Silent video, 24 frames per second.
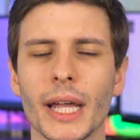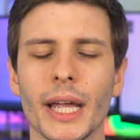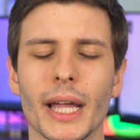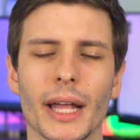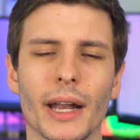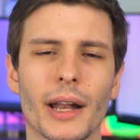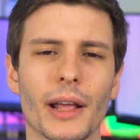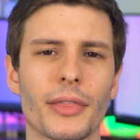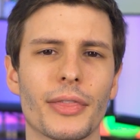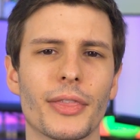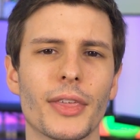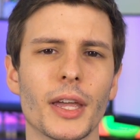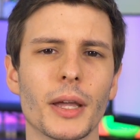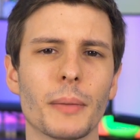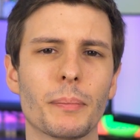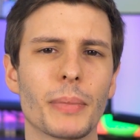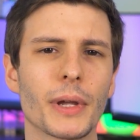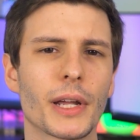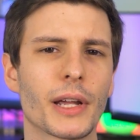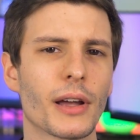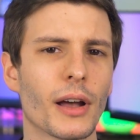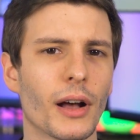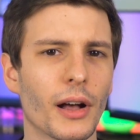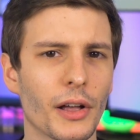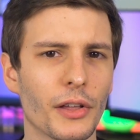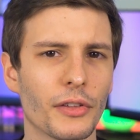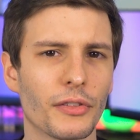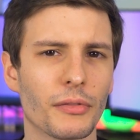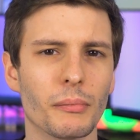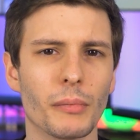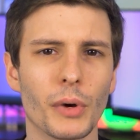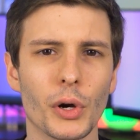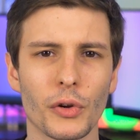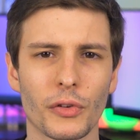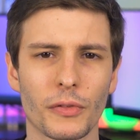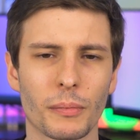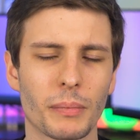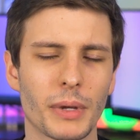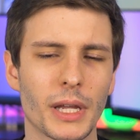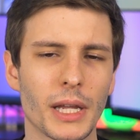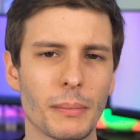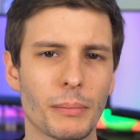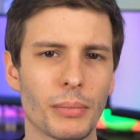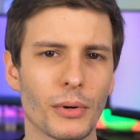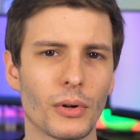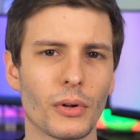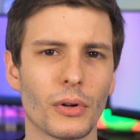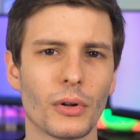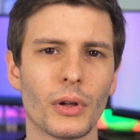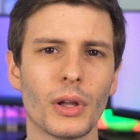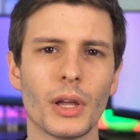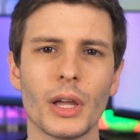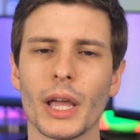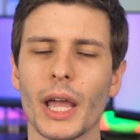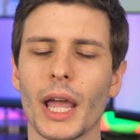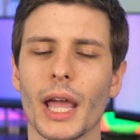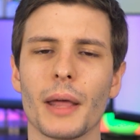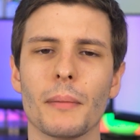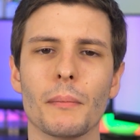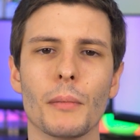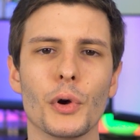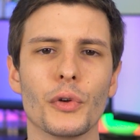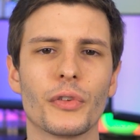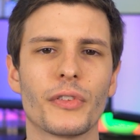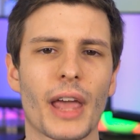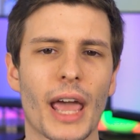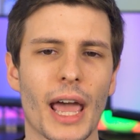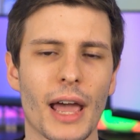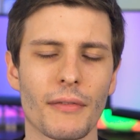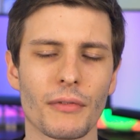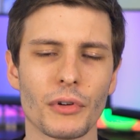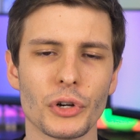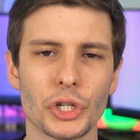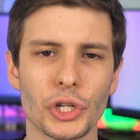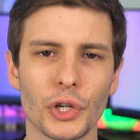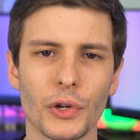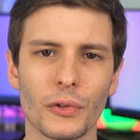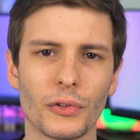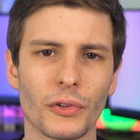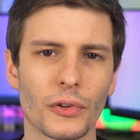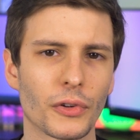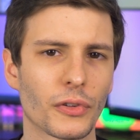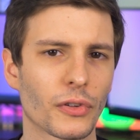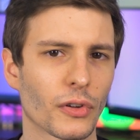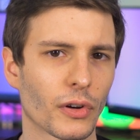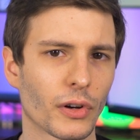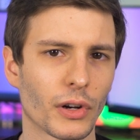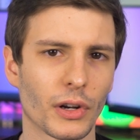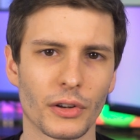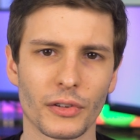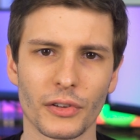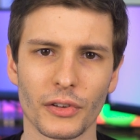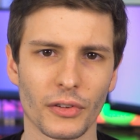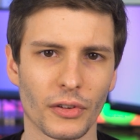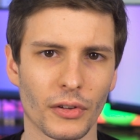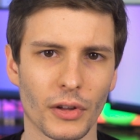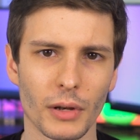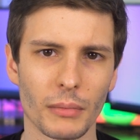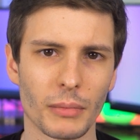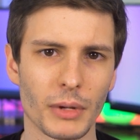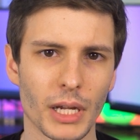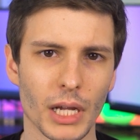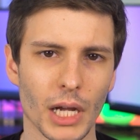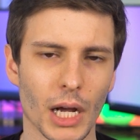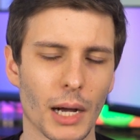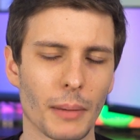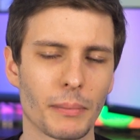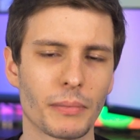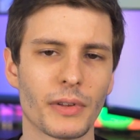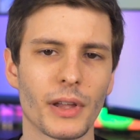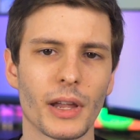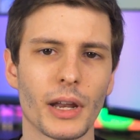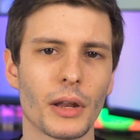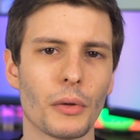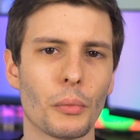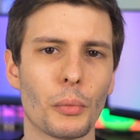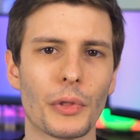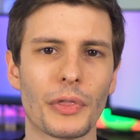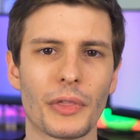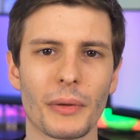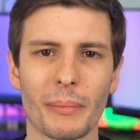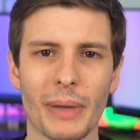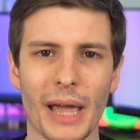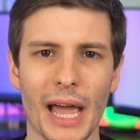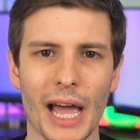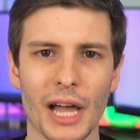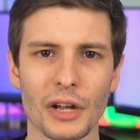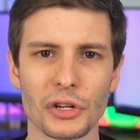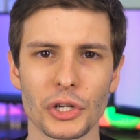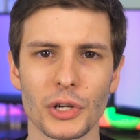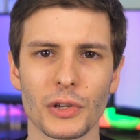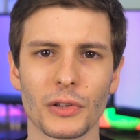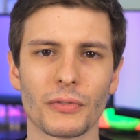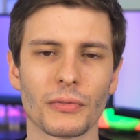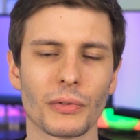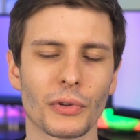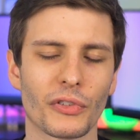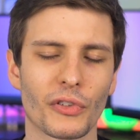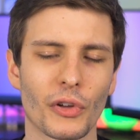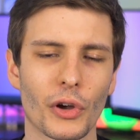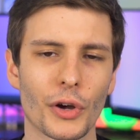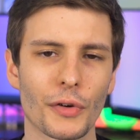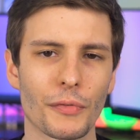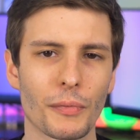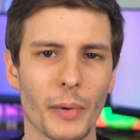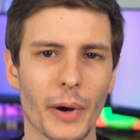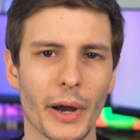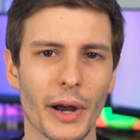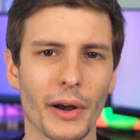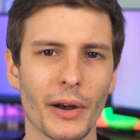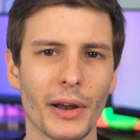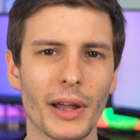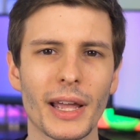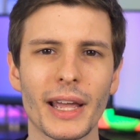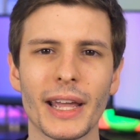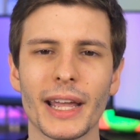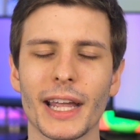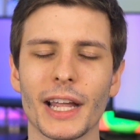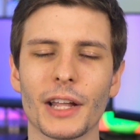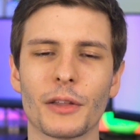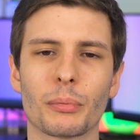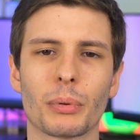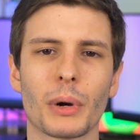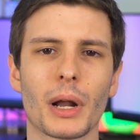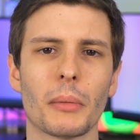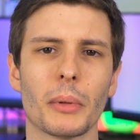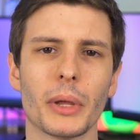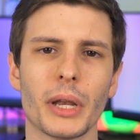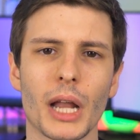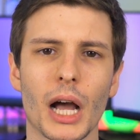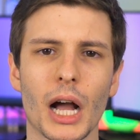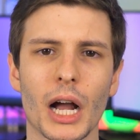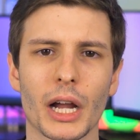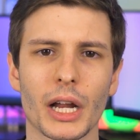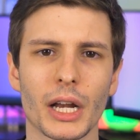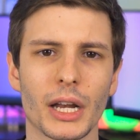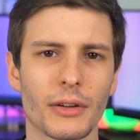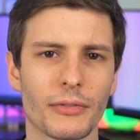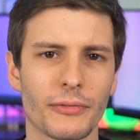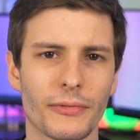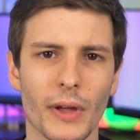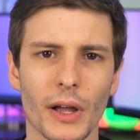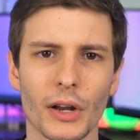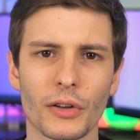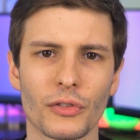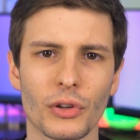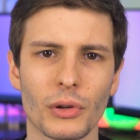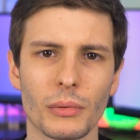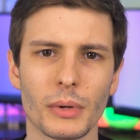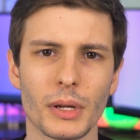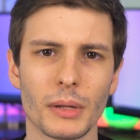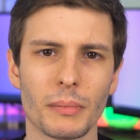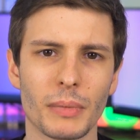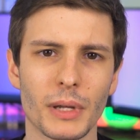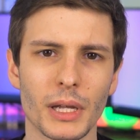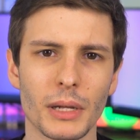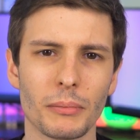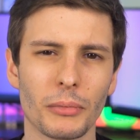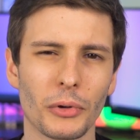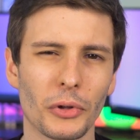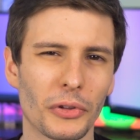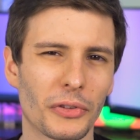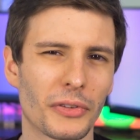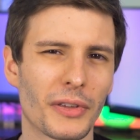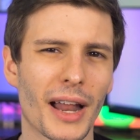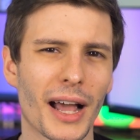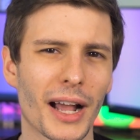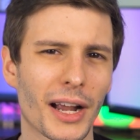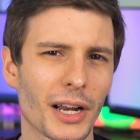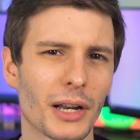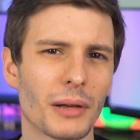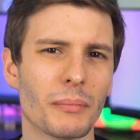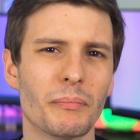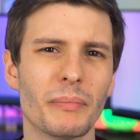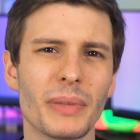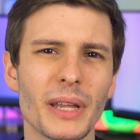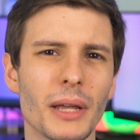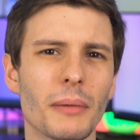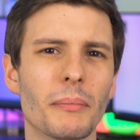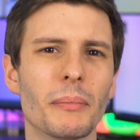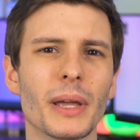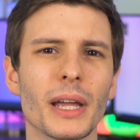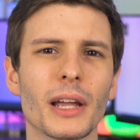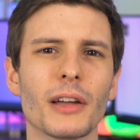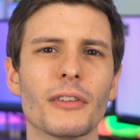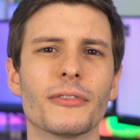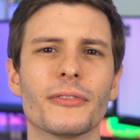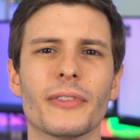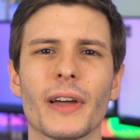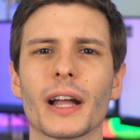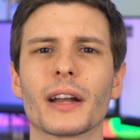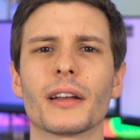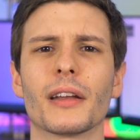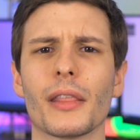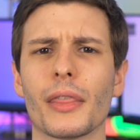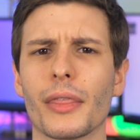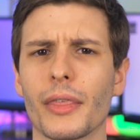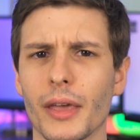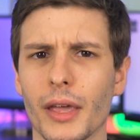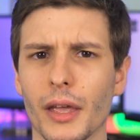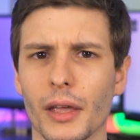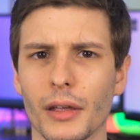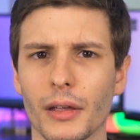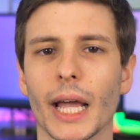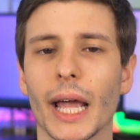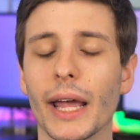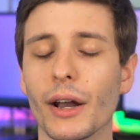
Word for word: And I think because most people and most average users are just going to be updated with the patches for software, it's probably not going to affect too many people. It's not going to be a big effect, I think.